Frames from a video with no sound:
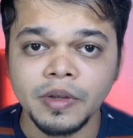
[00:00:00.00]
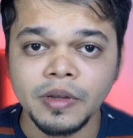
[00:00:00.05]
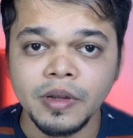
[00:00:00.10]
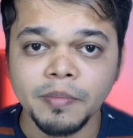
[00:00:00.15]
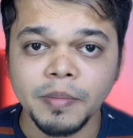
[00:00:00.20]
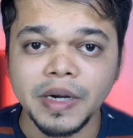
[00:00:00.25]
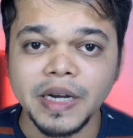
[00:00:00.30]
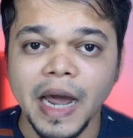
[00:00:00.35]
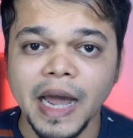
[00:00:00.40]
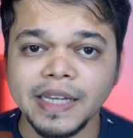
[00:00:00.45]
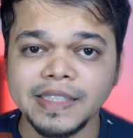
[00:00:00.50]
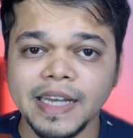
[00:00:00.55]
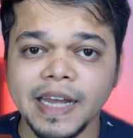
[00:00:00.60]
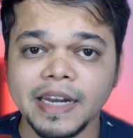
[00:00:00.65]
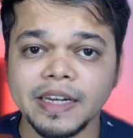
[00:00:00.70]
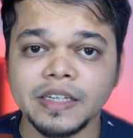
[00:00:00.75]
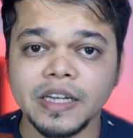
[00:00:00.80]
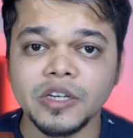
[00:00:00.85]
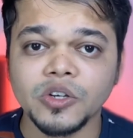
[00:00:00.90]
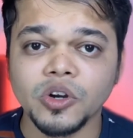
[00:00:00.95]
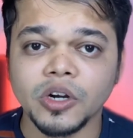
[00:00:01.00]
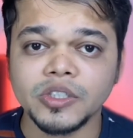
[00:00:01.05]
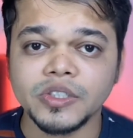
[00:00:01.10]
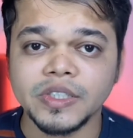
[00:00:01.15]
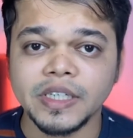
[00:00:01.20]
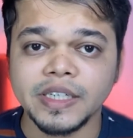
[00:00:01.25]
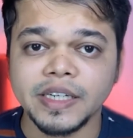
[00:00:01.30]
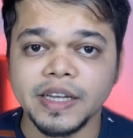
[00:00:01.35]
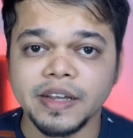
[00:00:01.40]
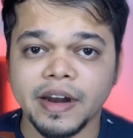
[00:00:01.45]
But Isaac did not
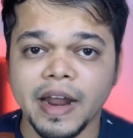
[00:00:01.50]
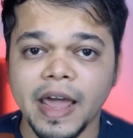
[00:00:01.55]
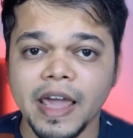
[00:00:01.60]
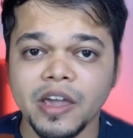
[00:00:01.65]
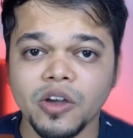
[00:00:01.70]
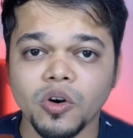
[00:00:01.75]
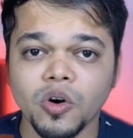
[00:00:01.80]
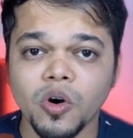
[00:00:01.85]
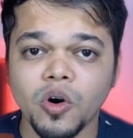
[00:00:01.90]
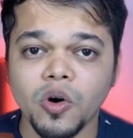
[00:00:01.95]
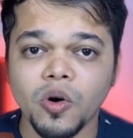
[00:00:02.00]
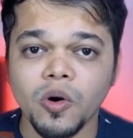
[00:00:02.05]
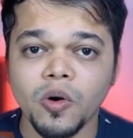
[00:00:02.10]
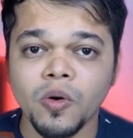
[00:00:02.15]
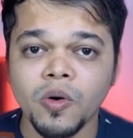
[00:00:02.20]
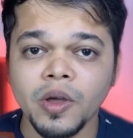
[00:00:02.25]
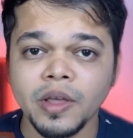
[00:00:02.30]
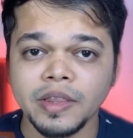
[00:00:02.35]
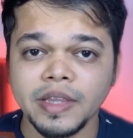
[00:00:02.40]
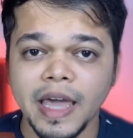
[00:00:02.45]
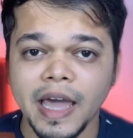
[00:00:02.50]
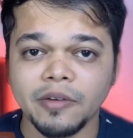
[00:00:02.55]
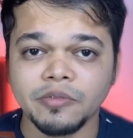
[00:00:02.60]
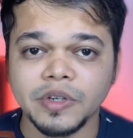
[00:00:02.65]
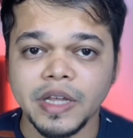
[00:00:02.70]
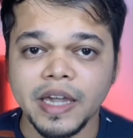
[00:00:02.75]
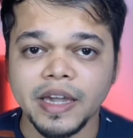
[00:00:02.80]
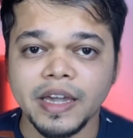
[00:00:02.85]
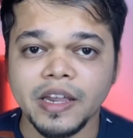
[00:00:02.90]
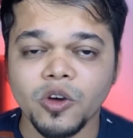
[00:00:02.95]
sit crying, Oh, they have
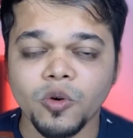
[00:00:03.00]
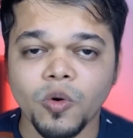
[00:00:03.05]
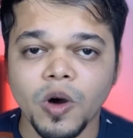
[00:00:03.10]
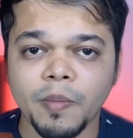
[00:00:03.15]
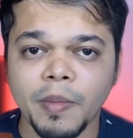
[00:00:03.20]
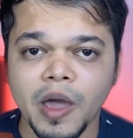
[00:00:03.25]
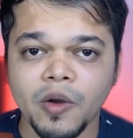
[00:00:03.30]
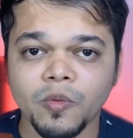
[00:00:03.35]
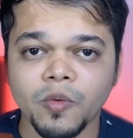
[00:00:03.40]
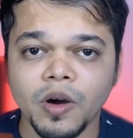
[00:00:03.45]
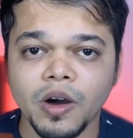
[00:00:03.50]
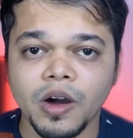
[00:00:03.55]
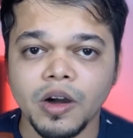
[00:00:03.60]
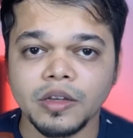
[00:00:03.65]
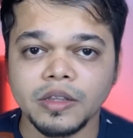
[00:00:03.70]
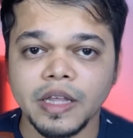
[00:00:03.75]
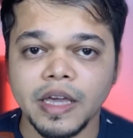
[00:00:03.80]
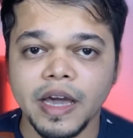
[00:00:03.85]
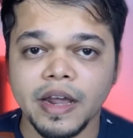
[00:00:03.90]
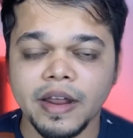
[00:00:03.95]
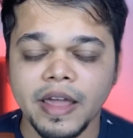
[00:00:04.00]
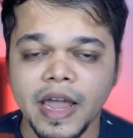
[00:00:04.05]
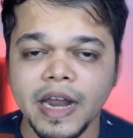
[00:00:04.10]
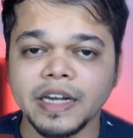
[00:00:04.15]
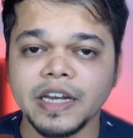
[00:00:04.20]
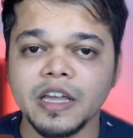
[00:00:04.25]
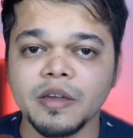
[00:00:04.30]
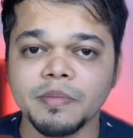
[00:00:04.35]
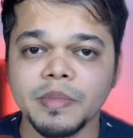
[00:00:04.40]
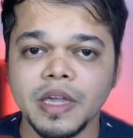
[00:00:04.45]
taken over my work, they are
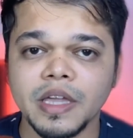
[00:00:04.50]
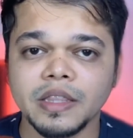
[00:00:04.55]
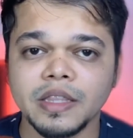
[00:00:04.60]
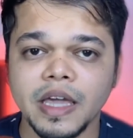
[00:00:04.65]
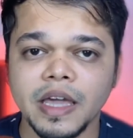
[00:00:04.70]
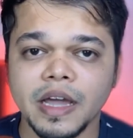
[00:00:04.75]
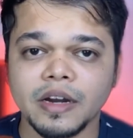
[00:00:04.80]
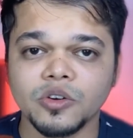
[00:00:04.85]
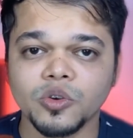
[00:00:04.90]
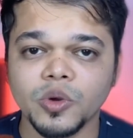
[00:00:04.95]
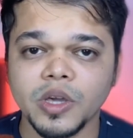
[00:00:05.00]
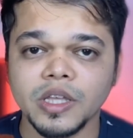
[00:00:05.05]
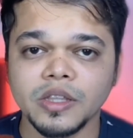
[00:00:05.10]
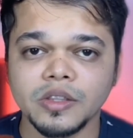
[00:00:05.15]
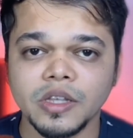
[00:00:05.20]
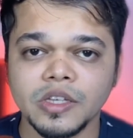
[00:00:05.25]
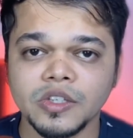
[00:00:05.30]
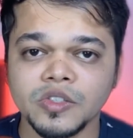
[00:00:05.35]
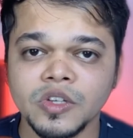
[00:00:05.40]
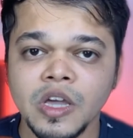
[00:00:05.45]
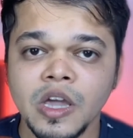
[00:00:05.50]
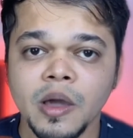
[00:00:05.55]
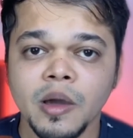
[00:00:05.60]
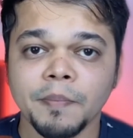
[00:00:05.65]
hating me, they are doing this.